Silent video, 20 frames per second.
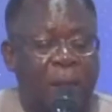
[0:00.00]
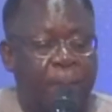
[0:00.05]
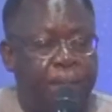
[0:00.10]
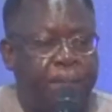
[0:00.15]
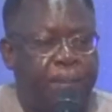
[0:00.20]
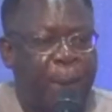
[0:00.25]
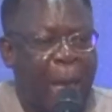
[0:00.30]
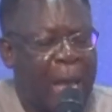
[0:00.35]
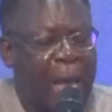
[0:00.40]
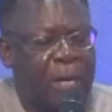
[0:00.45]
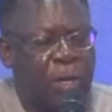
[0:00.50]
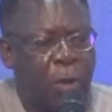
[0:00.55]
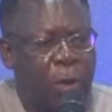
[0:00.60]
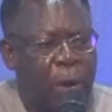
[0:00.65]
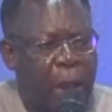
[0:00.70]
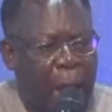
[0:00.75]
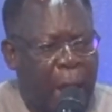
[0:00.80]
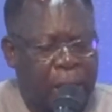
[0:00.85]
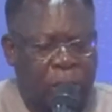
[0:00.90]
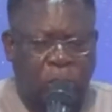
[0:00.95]

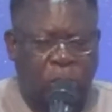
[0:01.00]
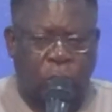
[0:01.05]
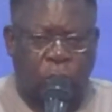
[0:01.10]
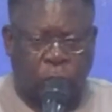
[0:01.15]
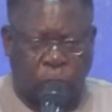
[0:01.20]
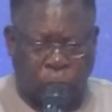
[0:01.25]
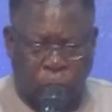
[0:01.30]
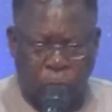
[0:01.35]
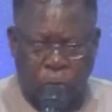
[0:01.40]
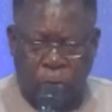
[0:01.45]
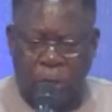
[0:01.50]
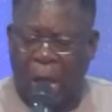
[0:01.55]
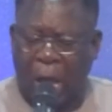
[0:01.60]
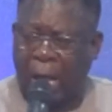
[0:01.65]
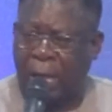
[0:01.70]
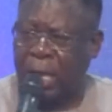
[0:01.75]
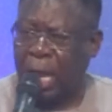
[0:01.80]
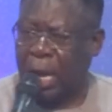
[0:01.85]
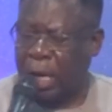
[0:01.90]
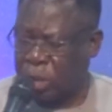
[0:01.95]
rebellion has stood
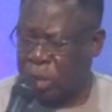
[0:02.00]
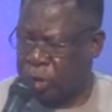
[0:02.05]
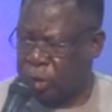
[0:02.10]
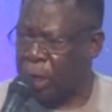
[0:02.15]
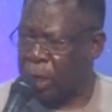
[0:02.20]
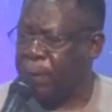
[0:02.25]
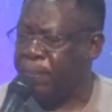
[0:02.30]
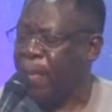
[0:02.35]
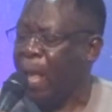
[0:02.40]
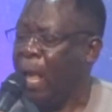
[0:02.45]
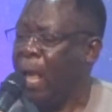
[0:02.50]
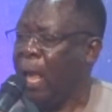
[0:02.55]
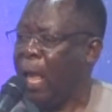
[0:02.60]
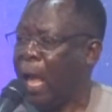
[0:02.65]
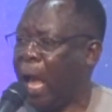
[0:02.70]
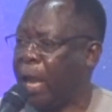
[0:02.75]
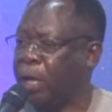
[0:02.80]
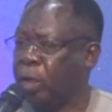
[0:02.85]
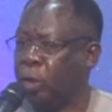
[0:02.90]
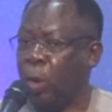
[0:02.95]
against it.
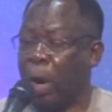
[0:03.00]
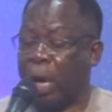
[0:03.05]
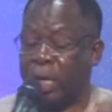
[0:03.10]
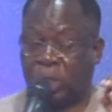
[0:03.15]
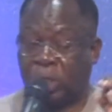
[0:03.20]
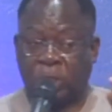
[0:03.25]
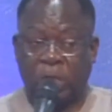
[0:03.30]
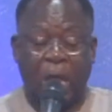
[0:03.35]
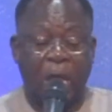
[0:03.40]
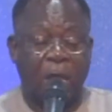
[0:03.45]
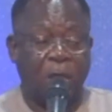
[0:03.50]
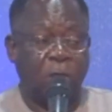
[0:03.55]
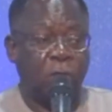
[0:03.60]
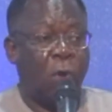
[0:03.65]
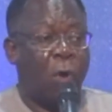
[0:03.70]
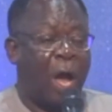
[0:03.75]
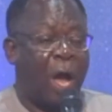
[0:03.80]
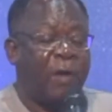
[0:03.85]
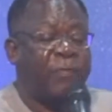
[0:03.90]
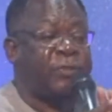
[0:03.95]
And you are saying,
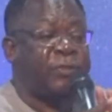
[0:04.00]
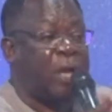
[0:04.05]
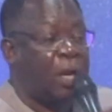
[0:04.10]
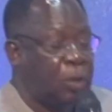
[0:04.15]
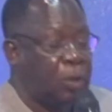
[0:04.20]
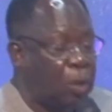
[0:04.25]
no, after